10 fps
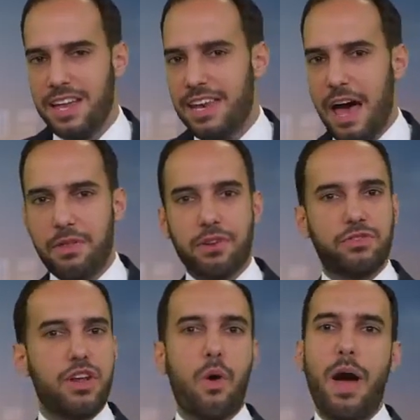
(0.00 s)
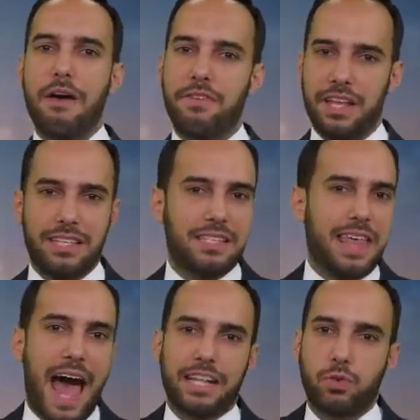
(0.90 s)
Now, there's no evidence
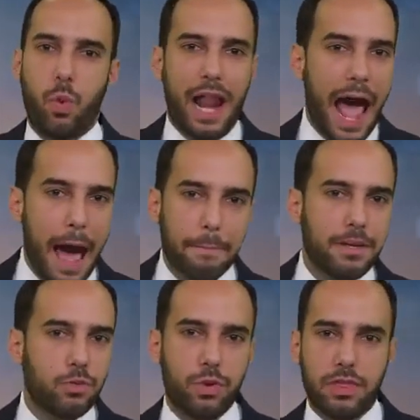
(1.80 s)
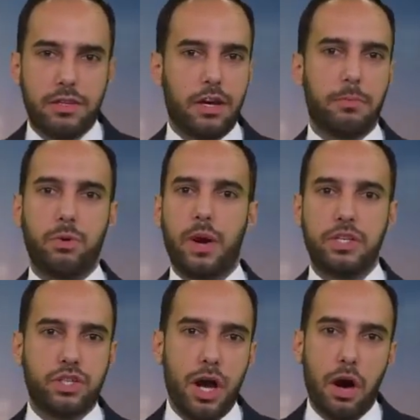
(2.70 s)
that's what happened with the
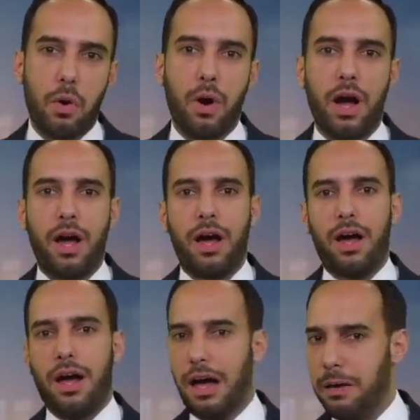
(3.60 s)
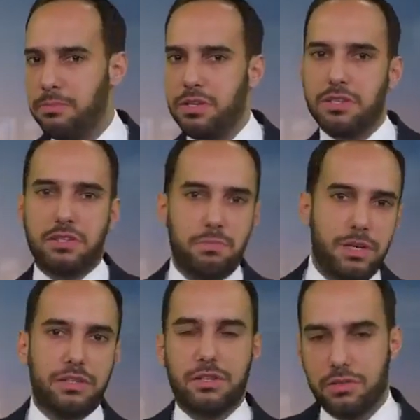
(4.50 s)
WHO, I'm just a
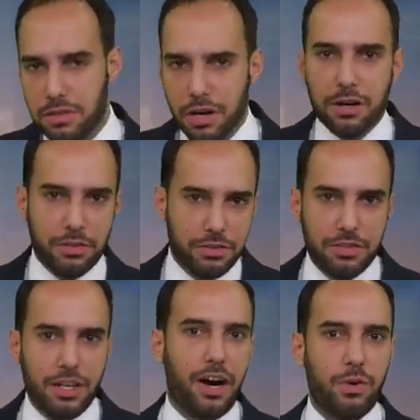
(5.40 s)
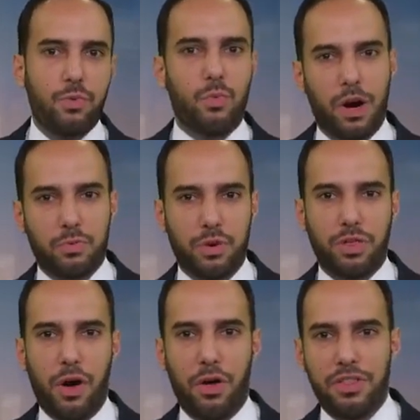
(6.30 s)
bit concerned, you know, what
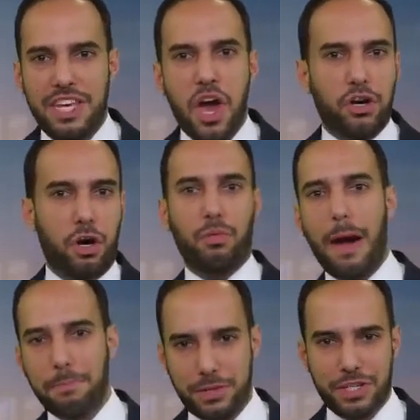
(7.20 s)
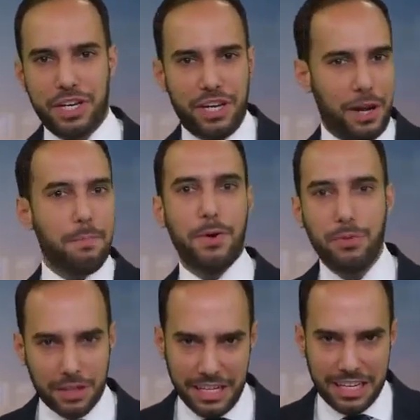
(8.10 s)
with all the corruption and
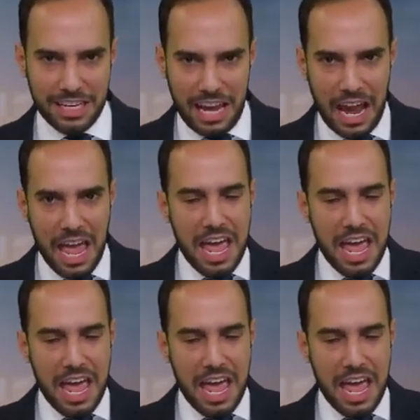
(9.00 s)
bootlicking,